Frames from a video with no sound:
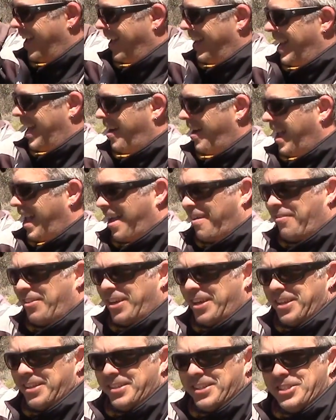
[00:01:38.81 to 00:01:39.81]
Now, I have
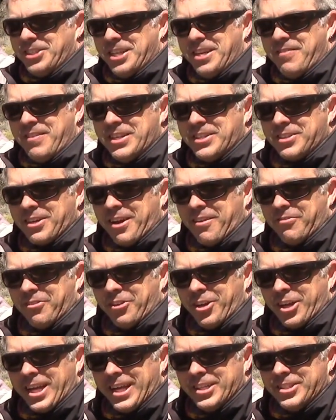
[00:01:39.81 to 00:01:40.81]
the GV soft
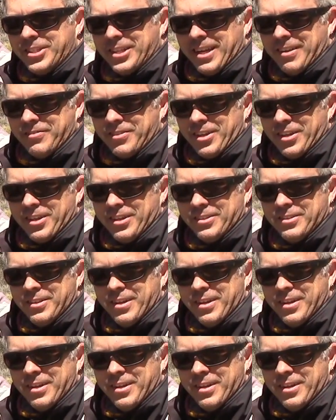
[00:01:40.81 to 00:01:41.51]
luggage that I've done